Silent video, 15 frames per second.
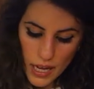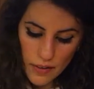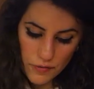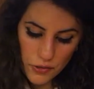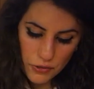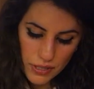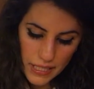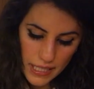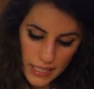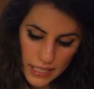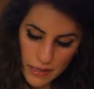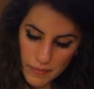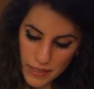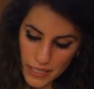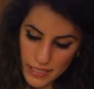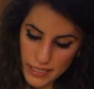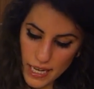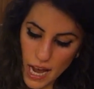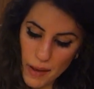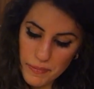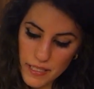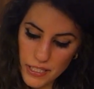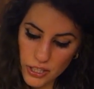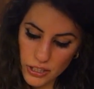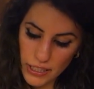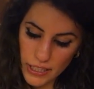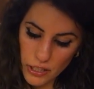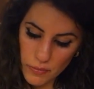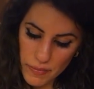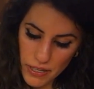If you see some of the tops, they're a
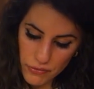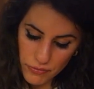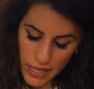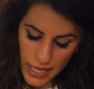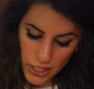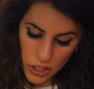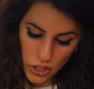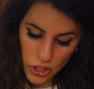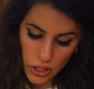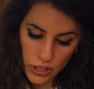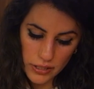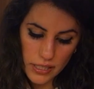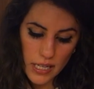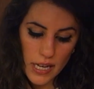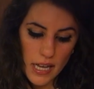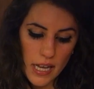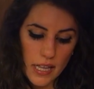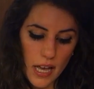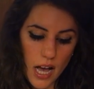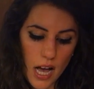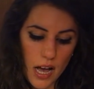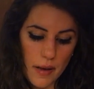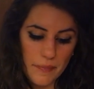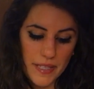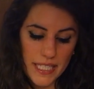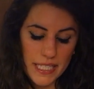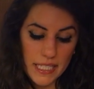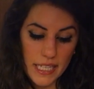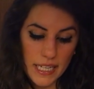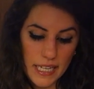little bit wrinkled. The
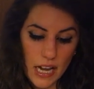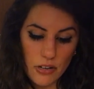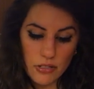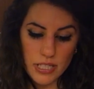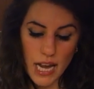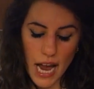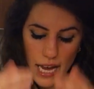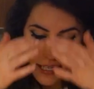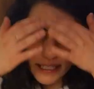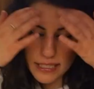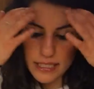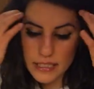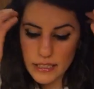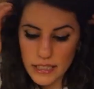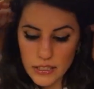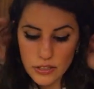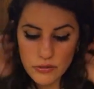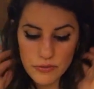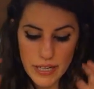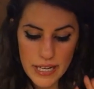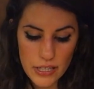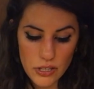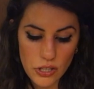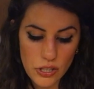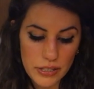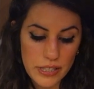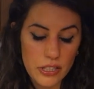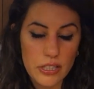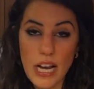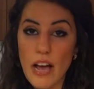skin outside is a little wrinkled.
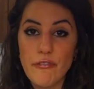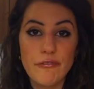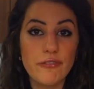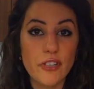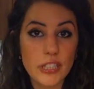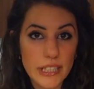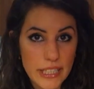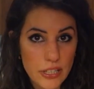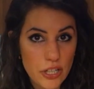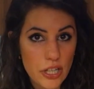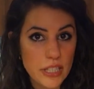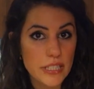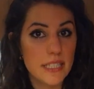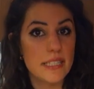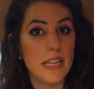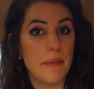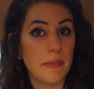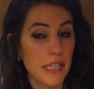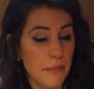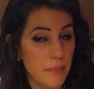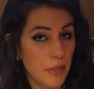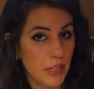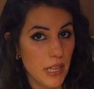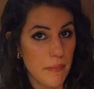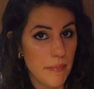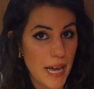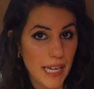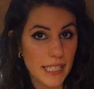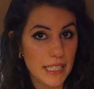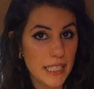They're not fully cooked because I'm going to put them
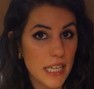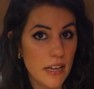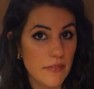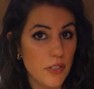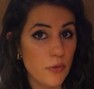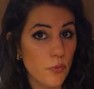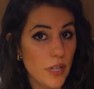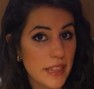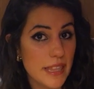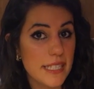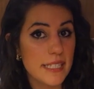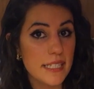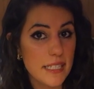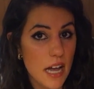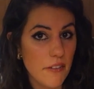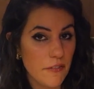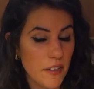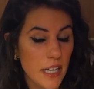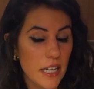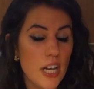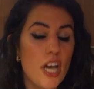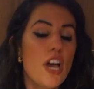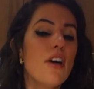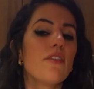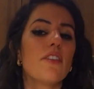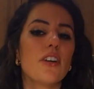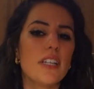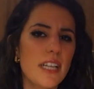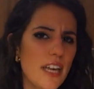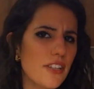back in the oven with the stuffing
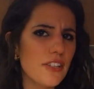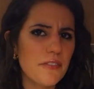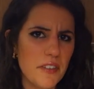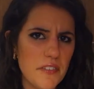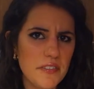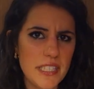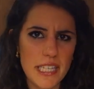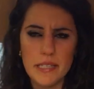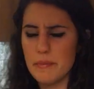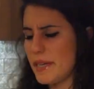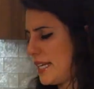for another 15